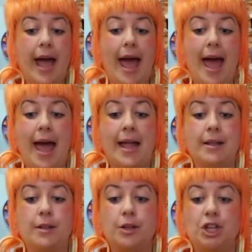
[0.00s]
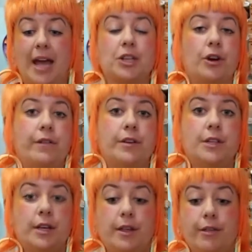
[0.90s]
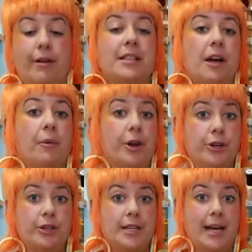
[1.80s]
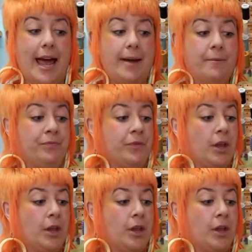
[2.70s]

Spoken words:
and change over to the threads I want to use today.